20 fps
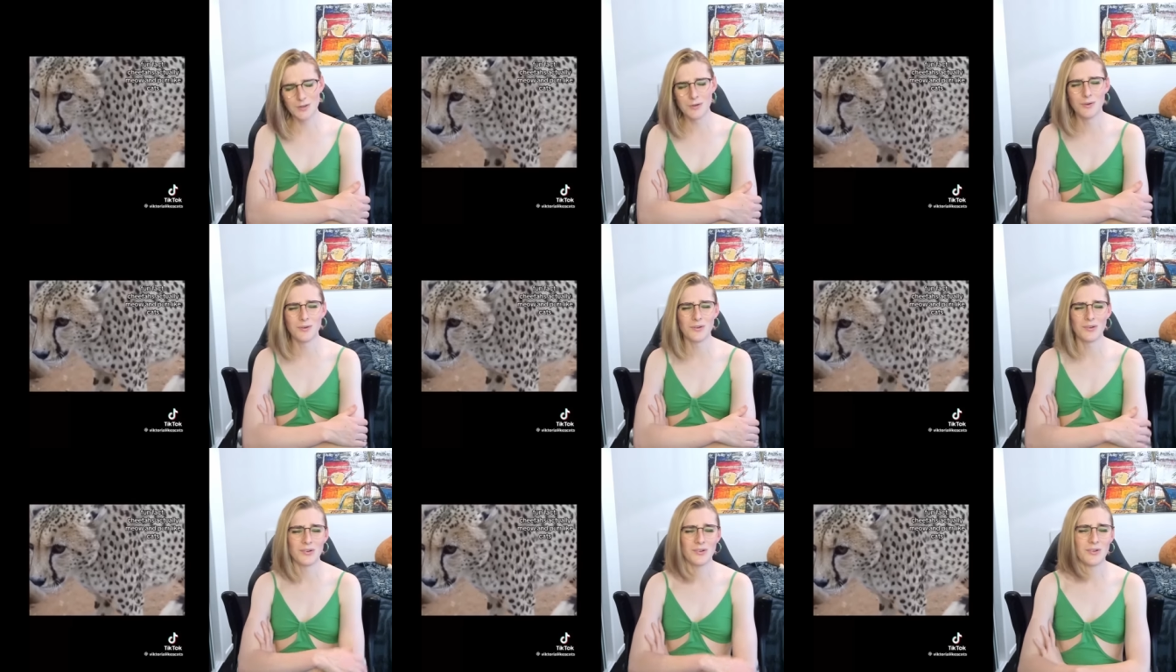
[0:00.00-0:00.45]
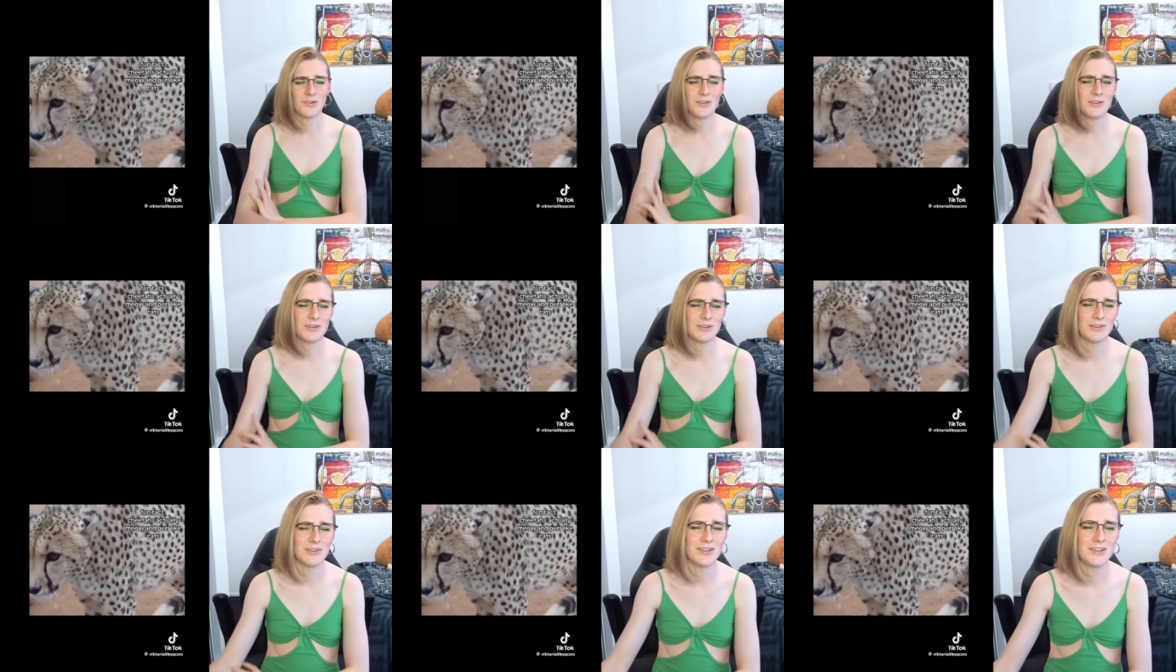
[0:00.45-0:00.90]

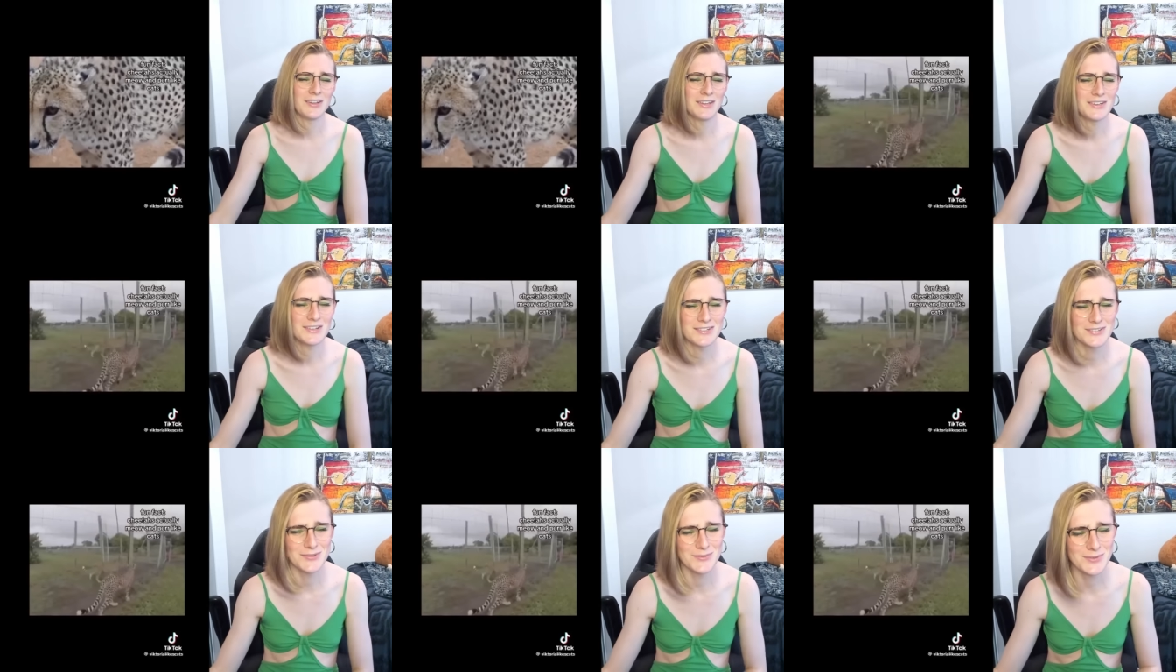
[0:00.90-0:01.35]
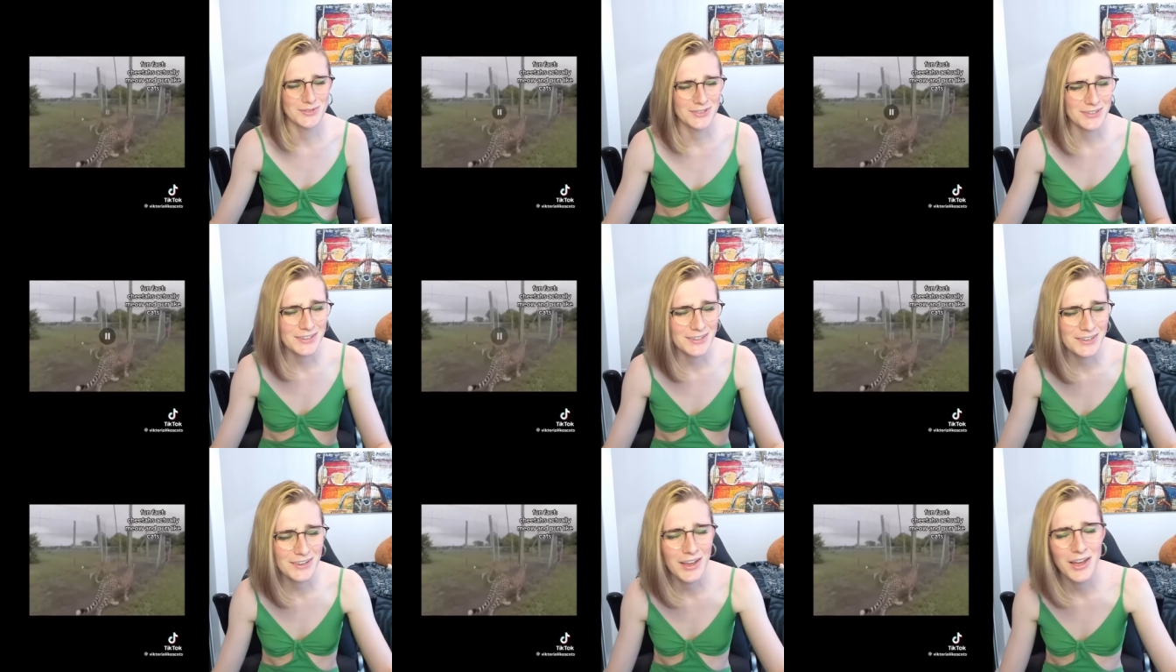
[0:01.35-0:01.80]
Oh, I just want
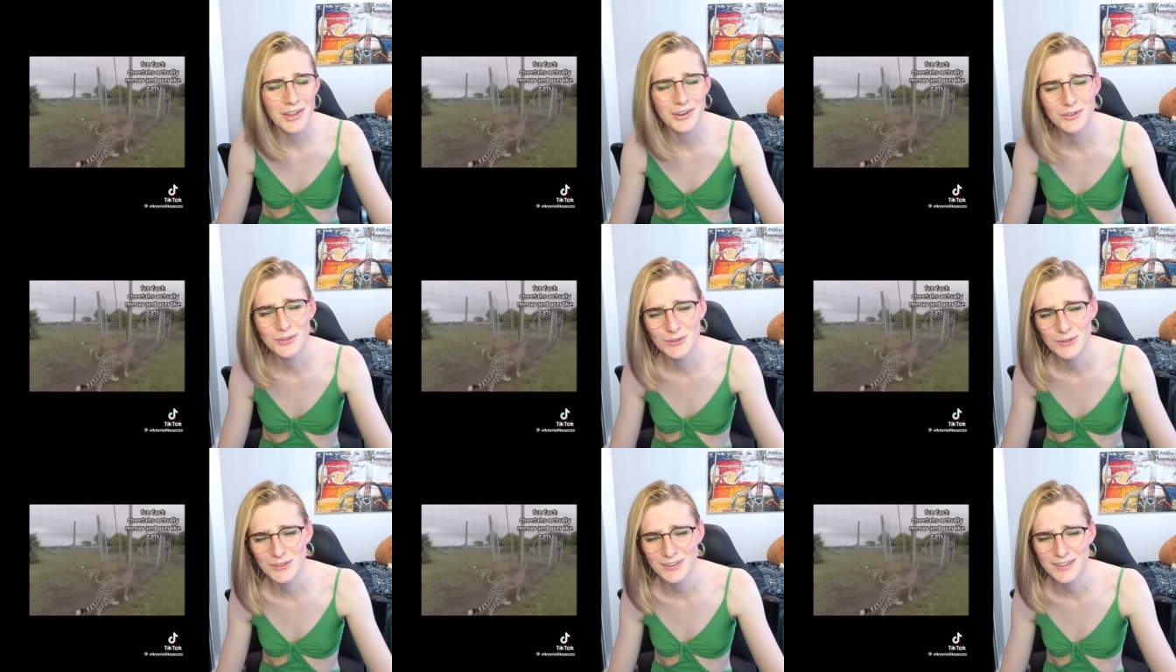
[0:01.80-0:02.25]
to cuddle